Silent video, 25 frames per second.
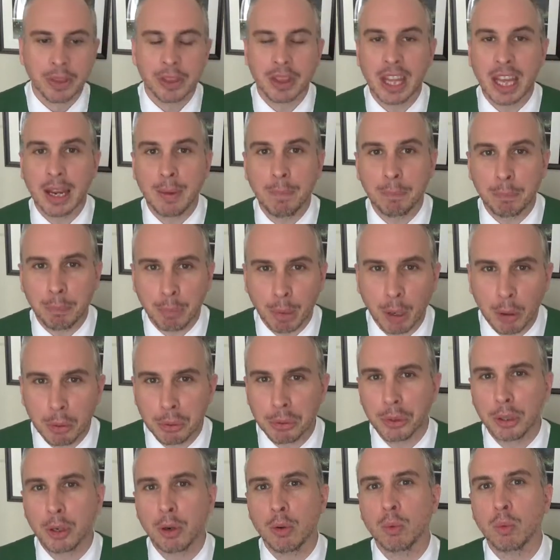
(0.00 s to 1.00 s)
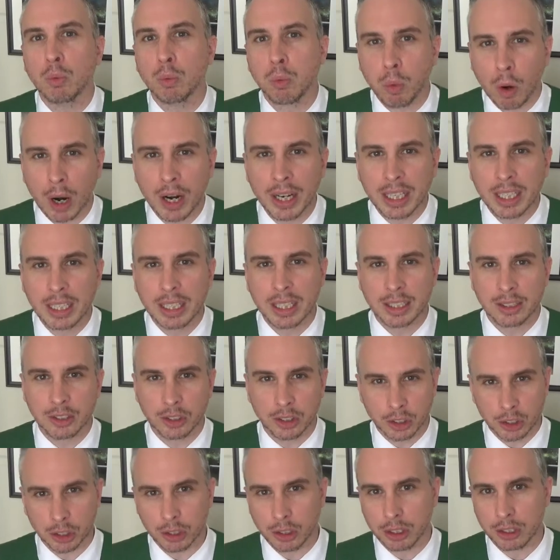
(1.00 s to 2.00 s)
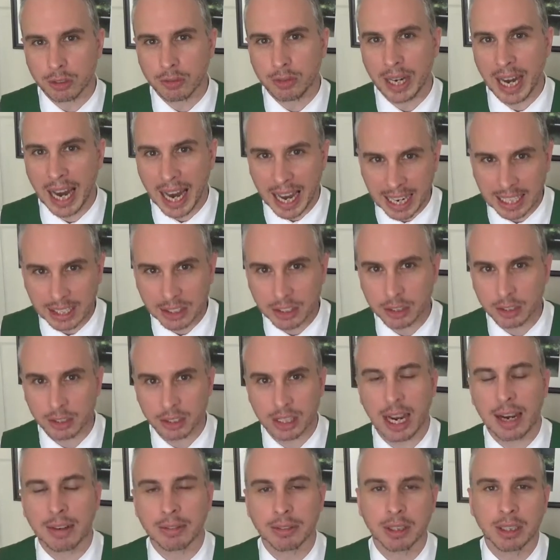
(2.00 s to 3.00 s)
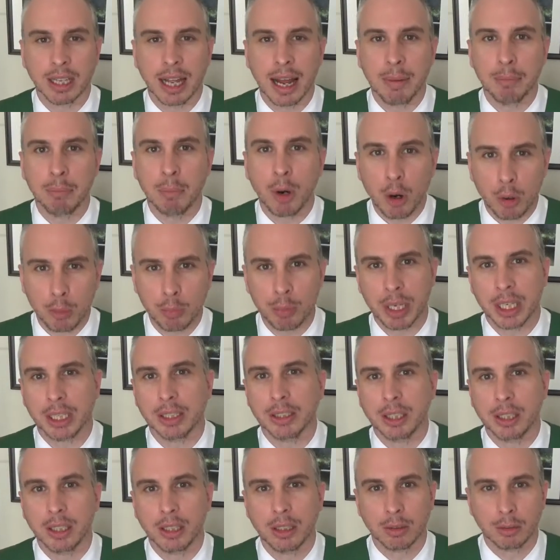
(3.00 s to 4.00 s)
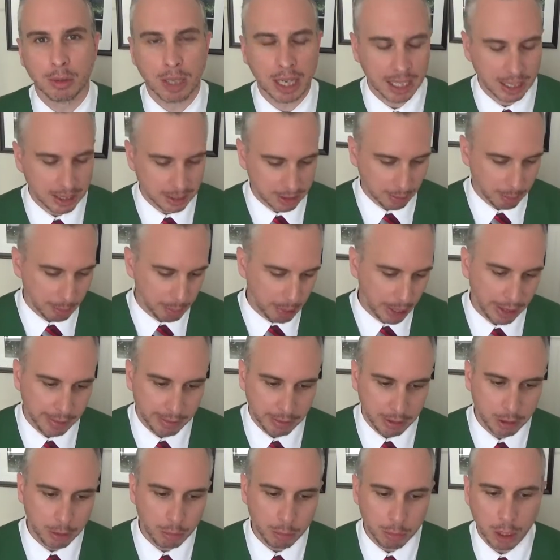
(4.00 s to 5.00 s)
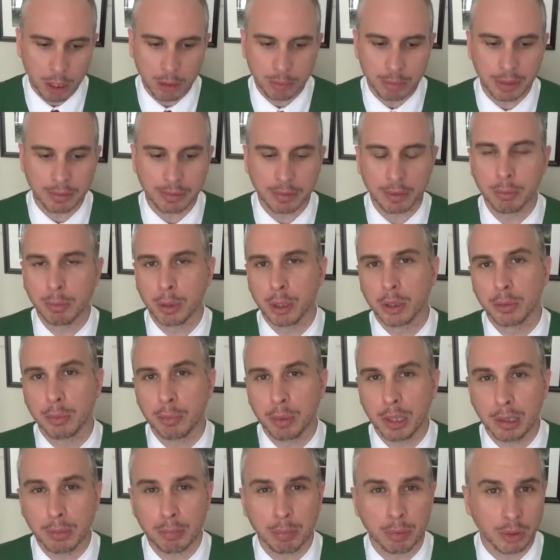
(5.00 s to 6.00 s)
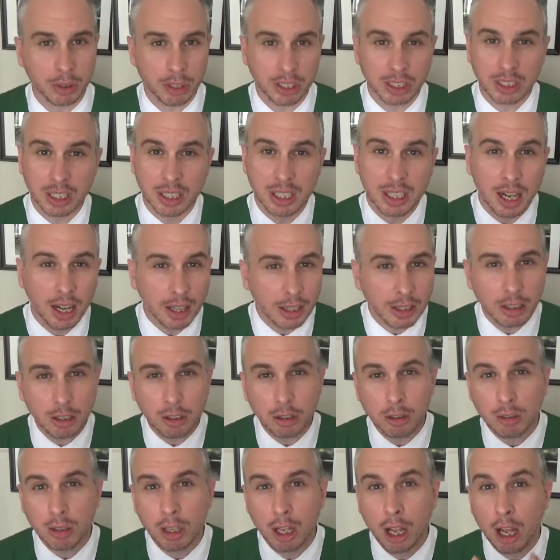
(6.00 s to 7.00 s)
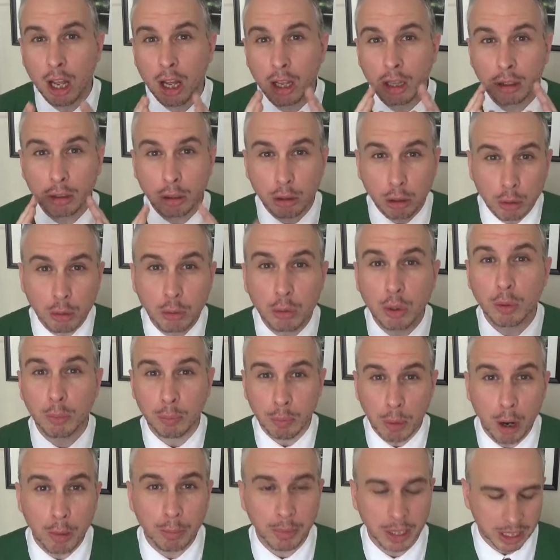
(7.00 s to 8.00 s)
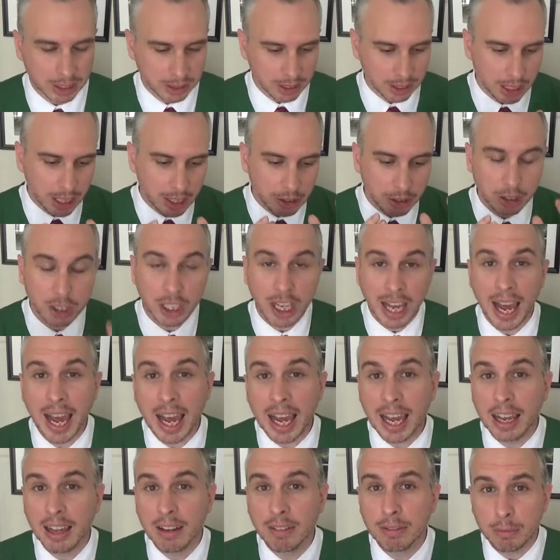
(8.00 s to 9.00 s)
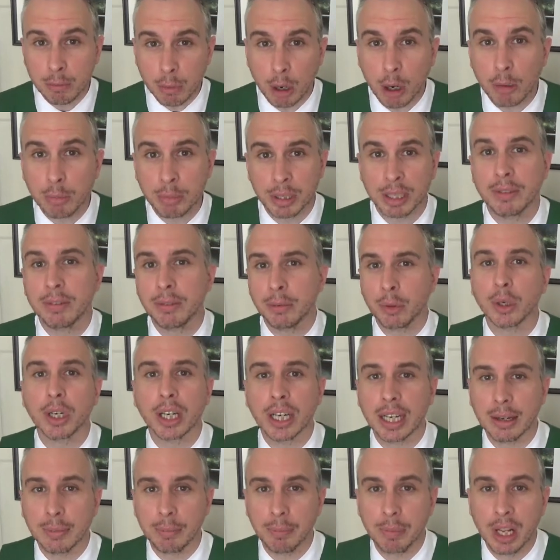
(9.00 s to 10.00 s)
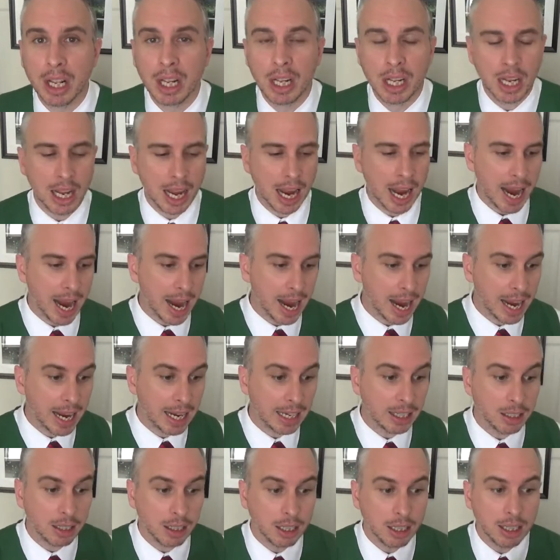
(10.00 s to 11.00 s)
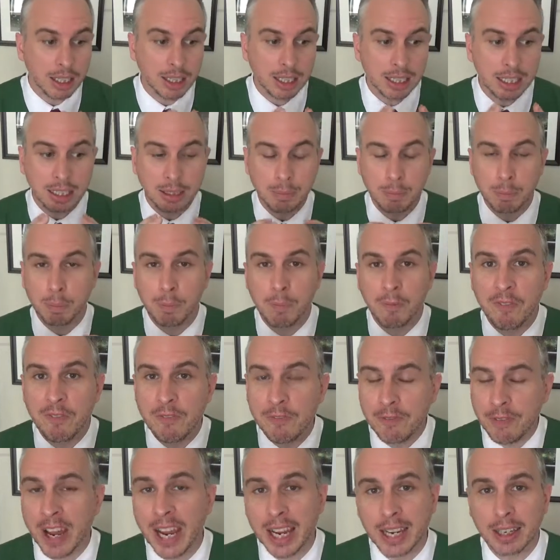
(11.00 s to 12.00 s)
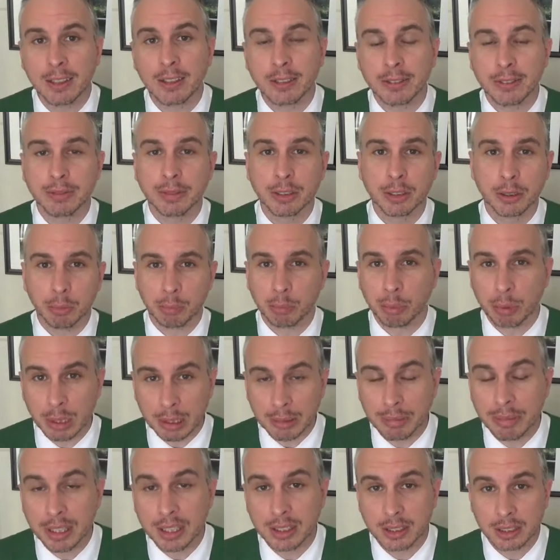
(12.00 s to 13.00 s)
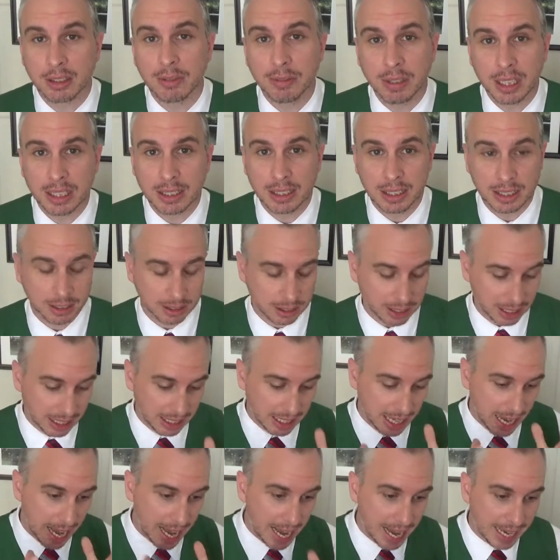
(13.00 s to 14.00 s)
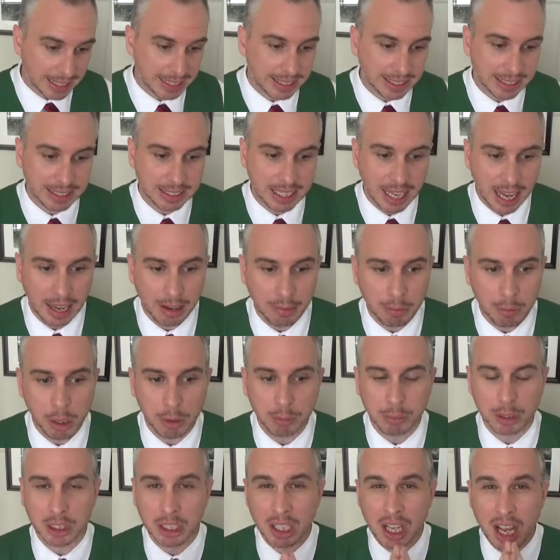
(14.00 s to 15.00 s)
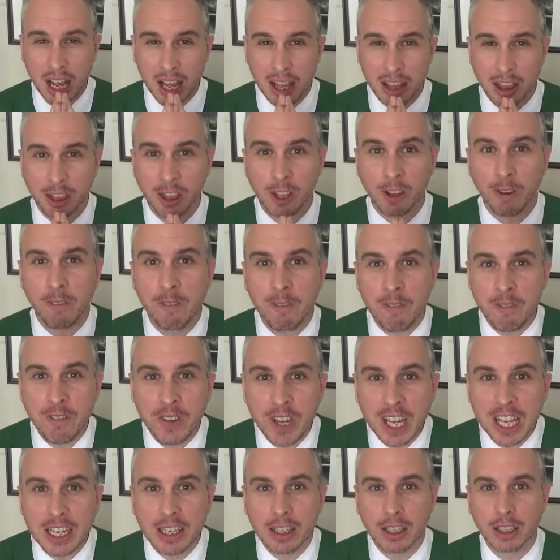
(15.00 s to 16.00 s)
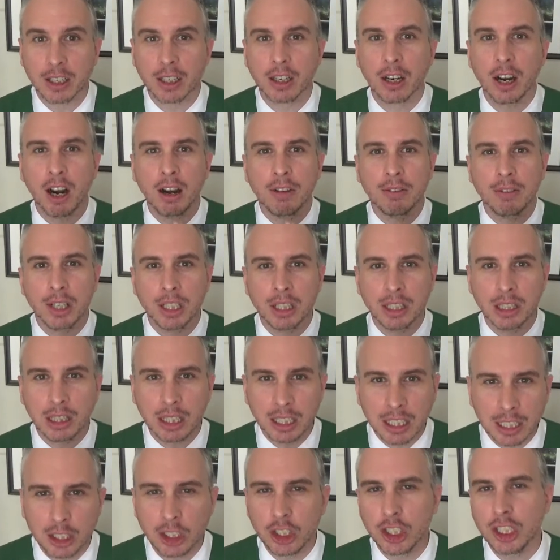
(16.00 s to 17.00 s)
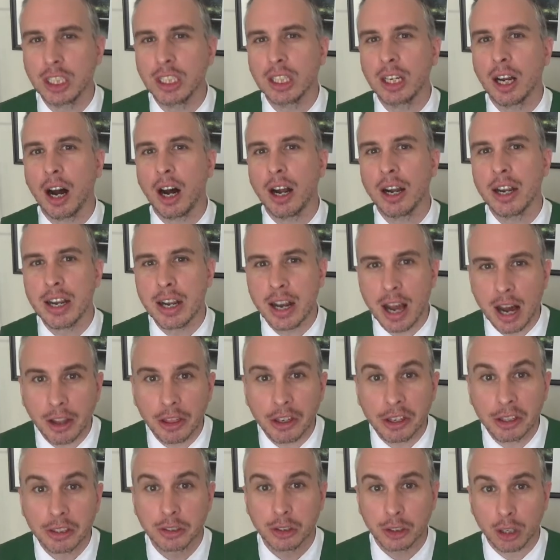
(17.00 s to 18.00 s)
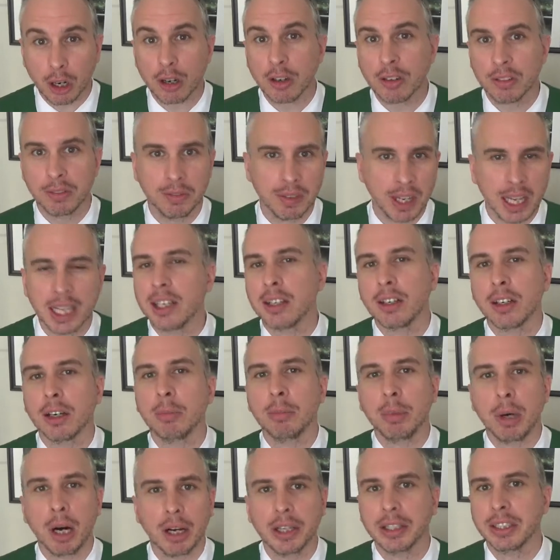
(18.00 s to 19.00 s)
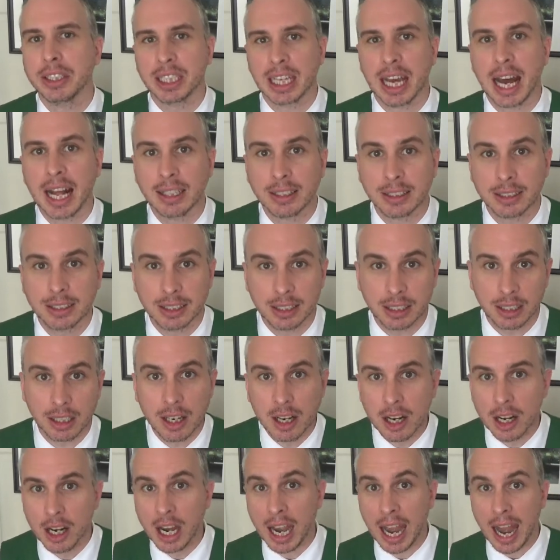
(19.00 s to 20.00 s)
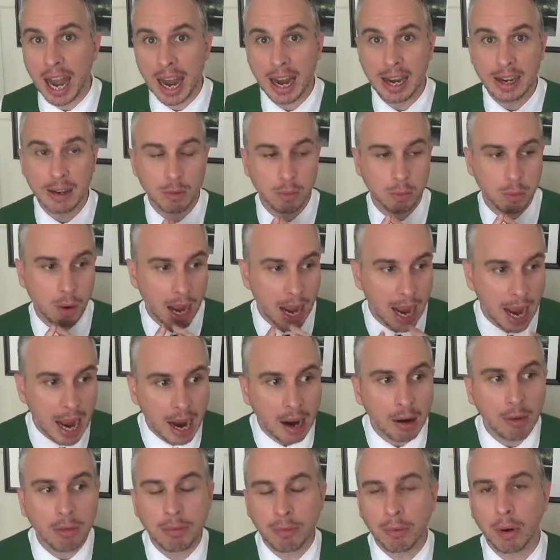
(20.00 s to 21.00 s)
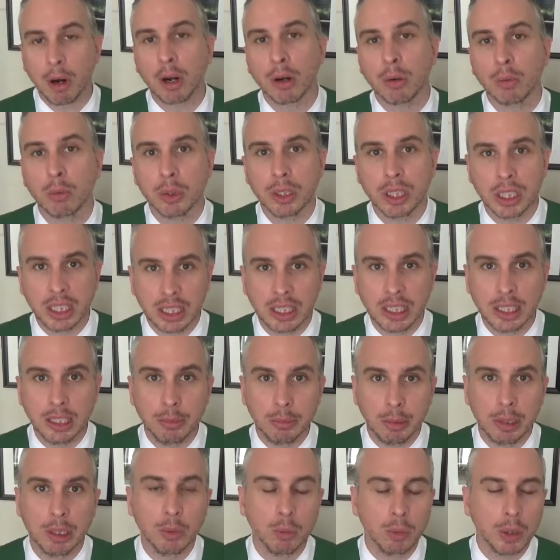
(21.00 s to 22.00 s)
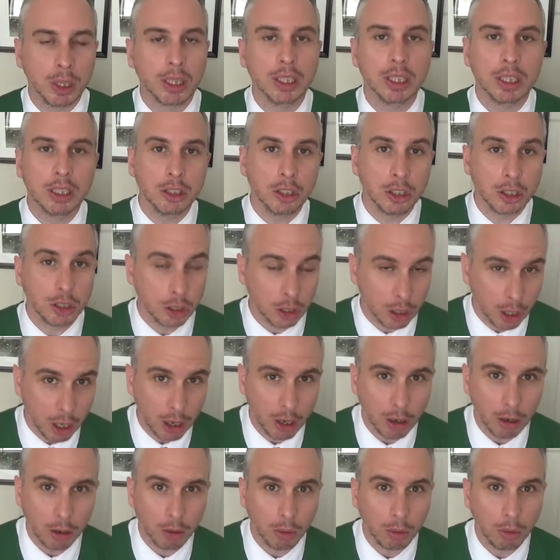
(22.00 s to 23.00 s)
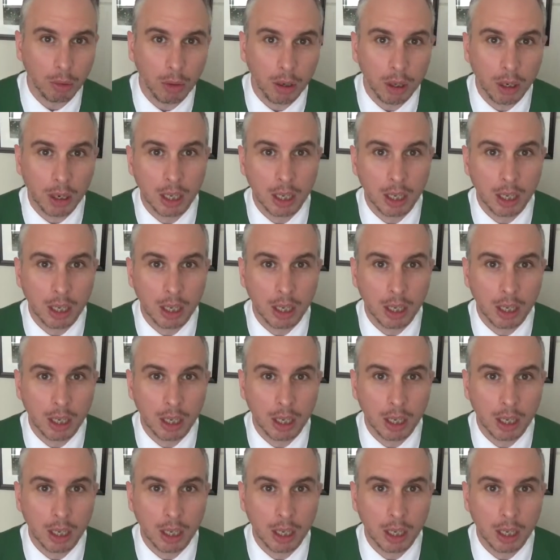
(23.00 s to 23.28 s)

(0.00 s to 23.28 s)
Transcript: They both go running in search of answers after that moment, right? It's a pivotal moment for both people. It's another Luke moment. It's another cave moment for him. And he failed for the briefest of instants. He has this cave moment, the fear of unleashing another Darth Vader upon the galaxy. And how far would he be willing to go